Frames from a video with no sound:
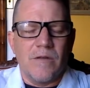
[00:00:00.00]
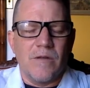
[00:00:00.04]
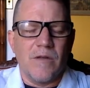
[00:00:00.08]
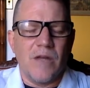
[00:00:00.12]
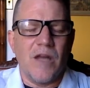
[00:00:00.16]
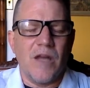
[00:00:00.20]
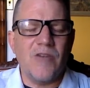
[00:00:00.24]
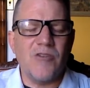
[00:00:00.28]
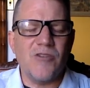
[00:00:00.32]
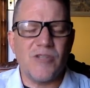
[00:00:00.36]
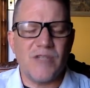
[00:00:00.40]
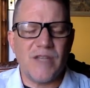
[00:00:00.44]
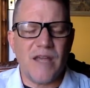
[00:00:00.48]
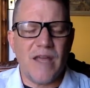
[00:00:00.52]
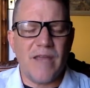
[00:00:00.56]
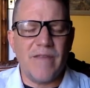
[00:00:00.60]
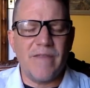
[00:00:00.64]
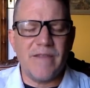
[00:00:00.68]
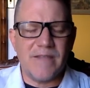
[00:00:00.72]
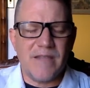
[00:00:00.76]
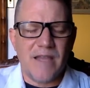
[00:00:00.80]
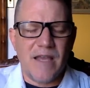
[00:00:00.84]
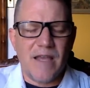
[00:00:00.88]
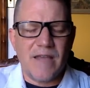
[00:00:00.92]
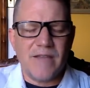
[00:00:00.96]
Understand
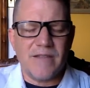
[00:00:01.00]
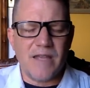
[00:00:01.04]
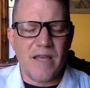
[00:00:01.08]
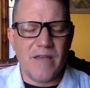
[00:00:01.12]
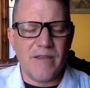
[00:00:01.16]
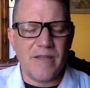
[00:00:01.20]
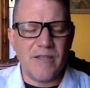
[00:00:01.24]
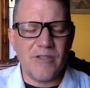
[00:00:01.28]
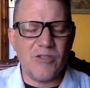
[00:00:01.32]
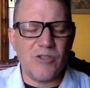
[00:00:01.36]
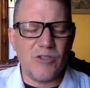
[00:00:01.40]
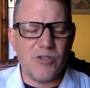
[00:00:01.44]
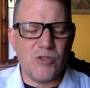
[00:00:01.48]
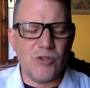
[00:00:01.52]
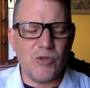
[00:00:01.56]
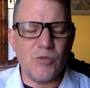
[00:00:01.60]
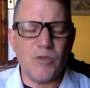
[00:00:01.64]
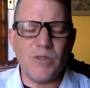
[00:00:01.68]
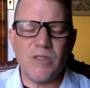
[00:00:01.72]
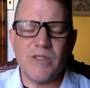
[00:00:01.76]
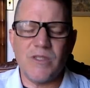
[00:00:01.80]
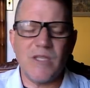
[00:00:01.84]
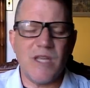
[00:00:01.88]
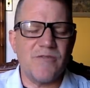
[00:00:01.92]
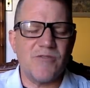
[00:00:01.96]
this has nothing to do
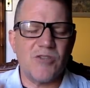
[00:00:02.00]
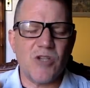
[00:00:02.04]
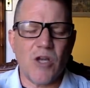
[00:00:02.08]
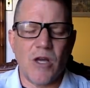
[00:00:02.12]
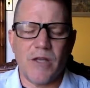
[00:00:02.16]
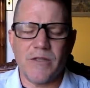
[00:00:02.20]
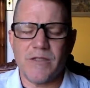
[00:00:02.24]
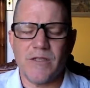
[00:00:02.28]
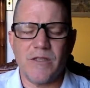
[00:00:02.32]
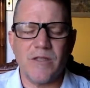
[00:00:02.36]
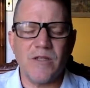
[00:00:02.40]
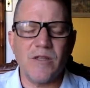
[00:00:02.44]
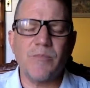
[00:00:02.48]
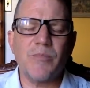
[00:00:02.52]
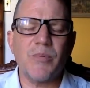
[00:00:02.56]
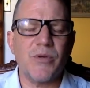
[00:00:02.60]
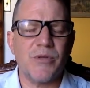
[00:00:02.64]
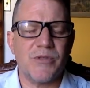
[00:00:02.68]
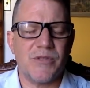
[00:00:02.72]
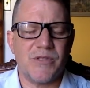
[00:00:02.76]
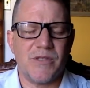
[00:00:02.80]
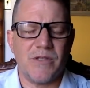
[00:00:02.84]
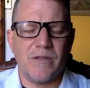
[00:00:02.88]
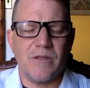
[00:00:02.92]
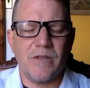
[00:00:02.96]
with Dave Johnson, the
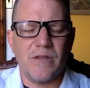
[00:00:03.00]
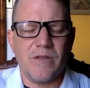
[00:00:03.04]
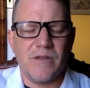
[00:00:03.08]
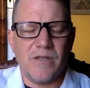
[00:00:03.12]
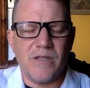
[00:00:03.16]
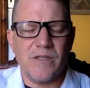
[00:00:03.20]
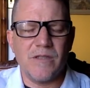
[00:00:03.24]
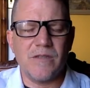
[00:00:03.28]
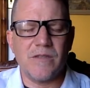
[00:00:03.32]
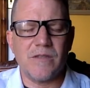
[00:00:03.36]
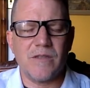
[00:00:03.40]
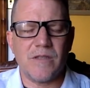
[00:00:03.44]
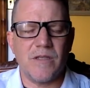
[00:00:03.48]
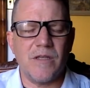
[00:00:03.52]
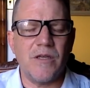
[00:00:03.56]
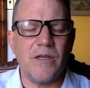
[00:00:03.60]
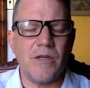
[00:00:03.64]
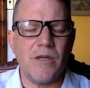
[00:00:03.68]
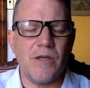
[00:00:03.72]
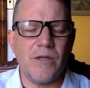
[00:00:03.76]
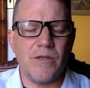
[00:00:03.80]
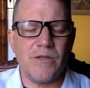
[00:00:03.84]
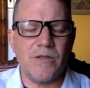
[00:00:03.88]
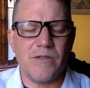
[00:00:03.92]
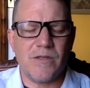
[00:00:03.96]
person. This
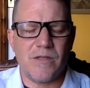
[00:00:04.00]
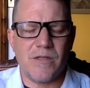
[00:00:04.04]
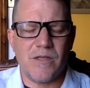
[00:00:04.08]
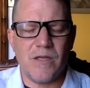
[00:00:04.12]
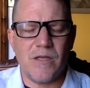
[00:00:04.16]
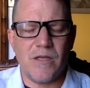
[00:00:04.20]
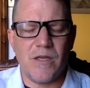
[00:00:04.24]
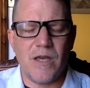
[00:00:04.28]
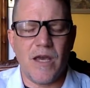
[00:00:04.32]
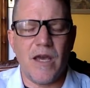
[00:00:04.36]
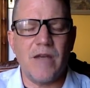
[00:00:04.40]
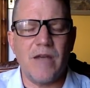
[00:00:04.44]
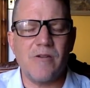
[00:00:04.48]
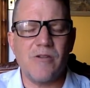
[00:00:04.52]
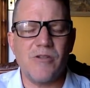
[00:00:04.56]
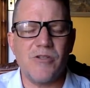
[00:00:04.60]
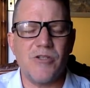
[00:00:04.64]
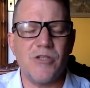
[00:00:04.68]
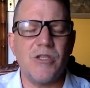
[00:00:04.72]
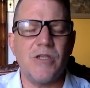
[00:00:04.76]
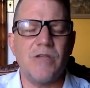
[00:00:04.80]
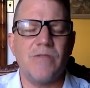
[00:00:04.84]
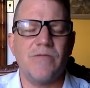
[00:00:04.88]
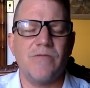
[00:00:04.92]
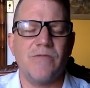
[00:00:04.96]
is the
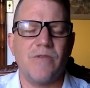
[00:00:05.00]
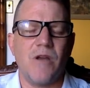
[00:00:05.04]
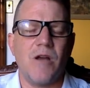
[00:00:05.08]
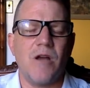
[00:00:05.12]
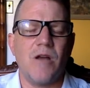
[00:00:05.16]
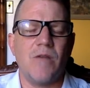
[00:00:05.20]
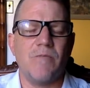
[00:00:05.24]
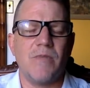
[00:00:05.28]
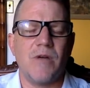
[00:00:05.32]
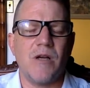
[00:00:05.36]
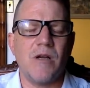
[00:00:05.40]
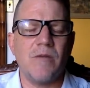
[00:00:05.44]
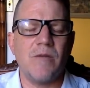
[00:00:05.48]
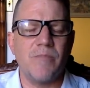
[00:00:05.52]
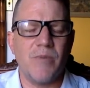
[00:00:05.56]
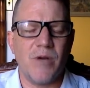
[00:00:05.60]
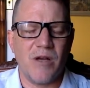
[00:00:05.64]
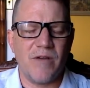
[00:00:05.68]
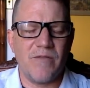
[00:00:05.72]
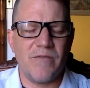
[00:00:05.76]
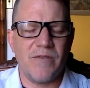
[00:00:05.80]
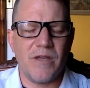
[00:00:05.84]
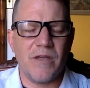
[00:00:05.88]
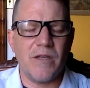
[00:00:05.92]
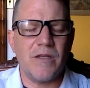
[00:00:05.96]
energy from
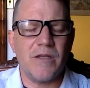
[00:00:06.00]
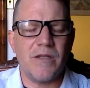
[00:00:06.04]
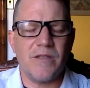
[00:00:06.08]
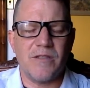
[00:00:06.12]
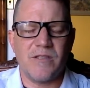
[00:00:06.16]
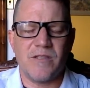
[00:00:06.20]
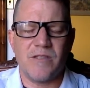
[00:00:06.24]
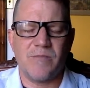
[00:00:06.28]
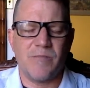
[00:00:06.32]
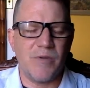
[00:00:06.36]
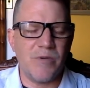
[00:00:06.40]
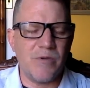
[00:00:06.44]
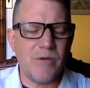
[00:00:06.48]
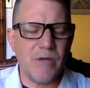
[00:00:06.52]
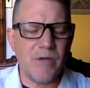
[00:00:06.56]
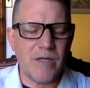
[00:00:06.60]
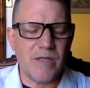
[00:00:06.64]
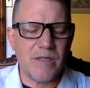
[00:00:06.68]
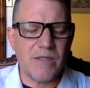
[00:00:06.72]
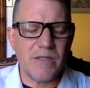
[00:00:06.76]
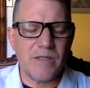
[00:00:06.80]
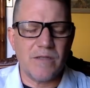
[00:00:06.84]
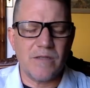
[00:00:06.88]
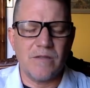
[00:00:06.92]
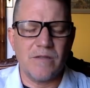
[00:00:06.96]
above. It is
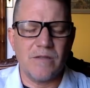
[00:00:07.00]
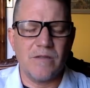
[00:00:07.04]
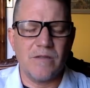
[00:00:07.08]
spirit.